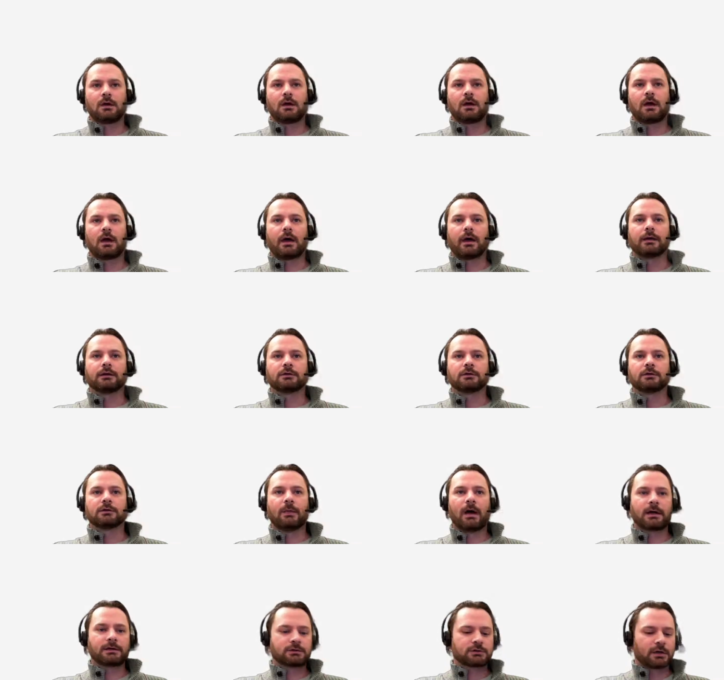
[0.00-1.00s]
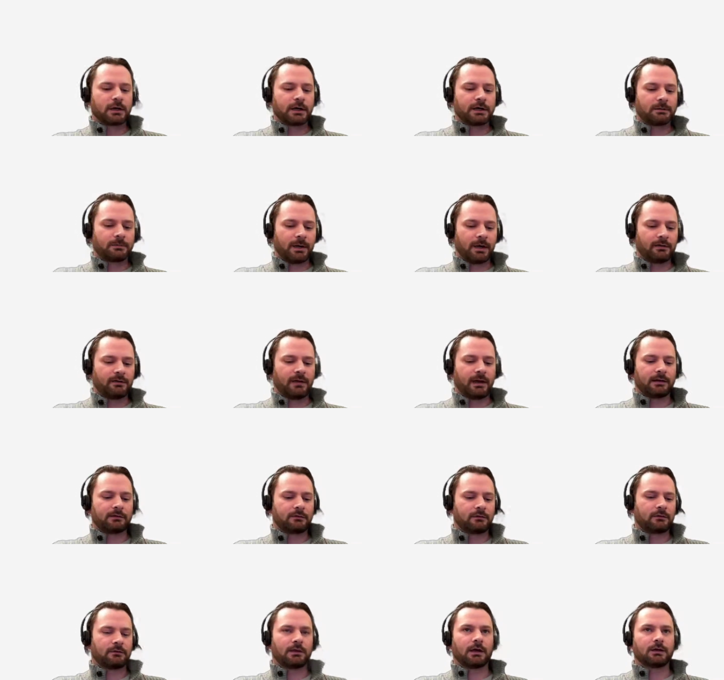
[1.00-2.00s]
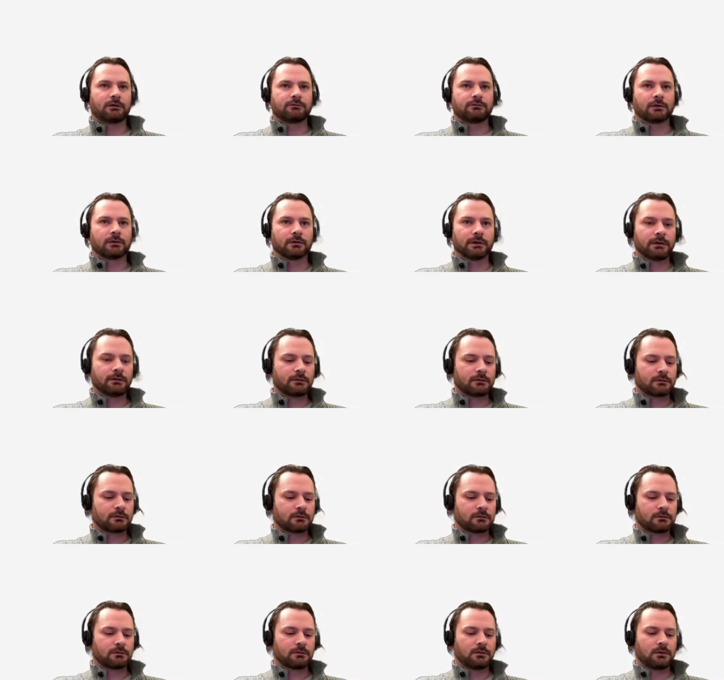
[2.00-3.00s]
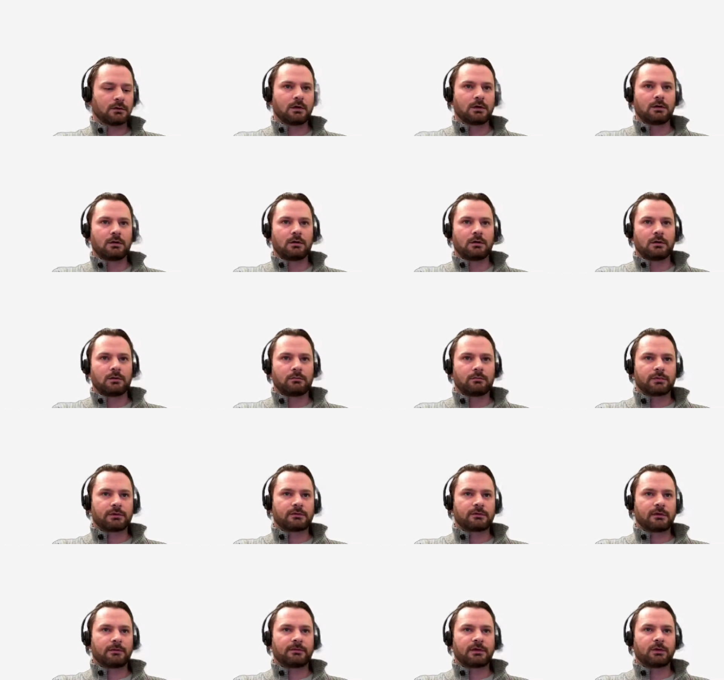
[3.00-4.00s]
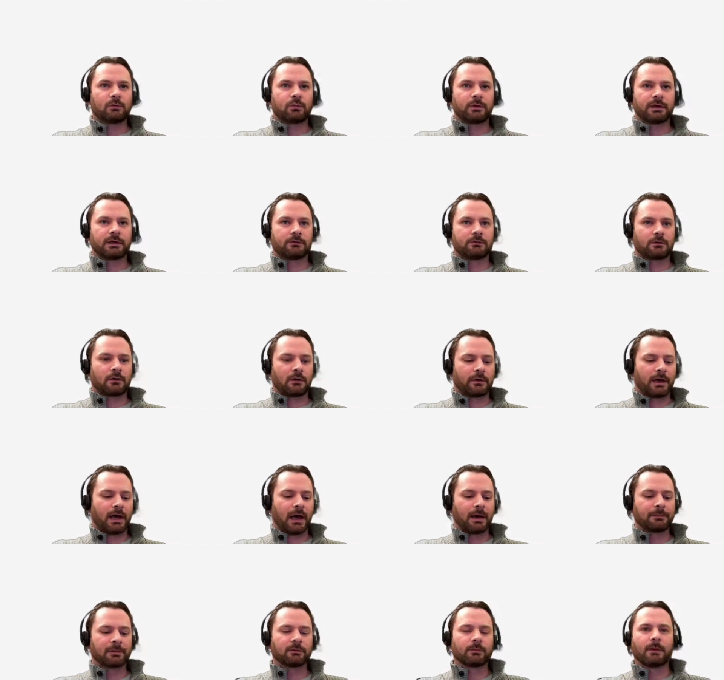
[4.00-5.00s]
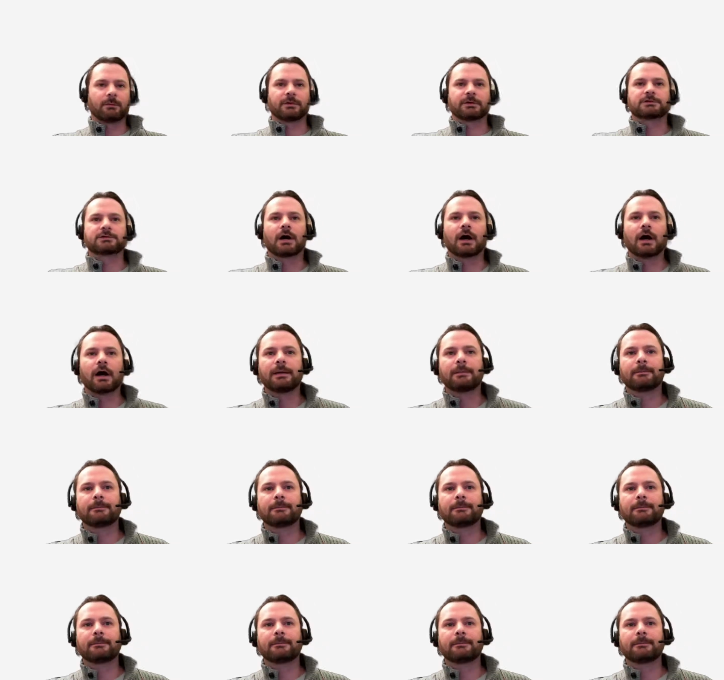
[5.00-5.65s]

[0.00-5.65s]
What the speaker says: And you might try and append that to the end of your list, but something weird's going to happen when we try.